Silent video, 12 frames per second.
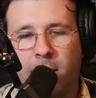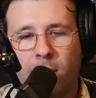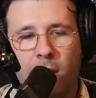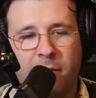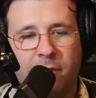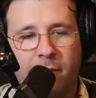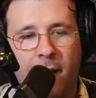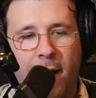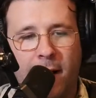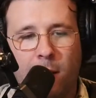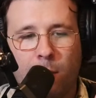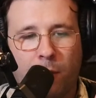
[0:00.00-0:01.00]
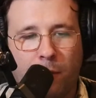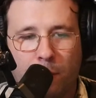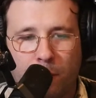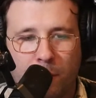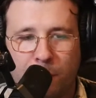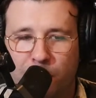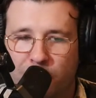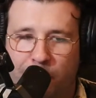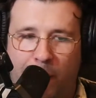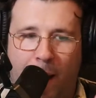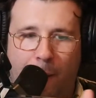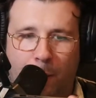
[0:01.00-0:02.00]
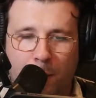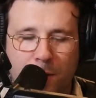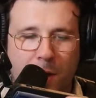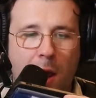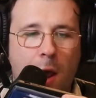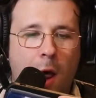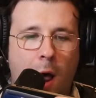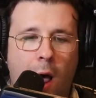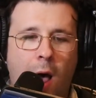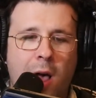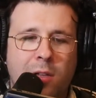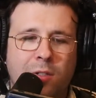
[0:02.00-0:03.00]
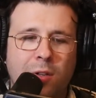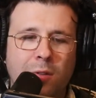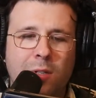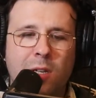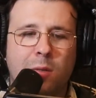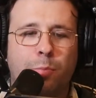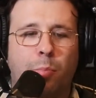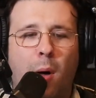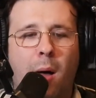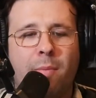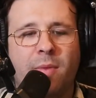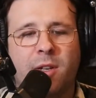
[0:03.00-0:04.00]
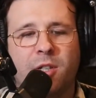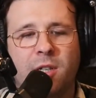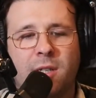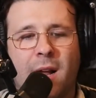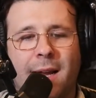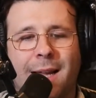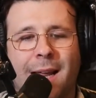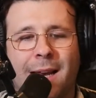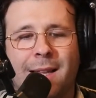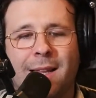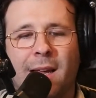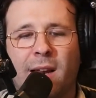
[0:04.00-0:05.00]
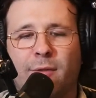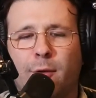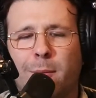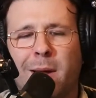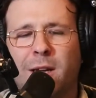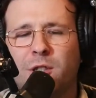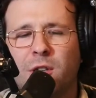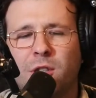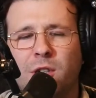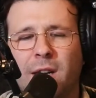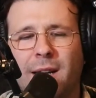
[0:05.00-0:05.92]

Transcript: her on fire with her Christian powers. Susie's bummed that she's not getting the information she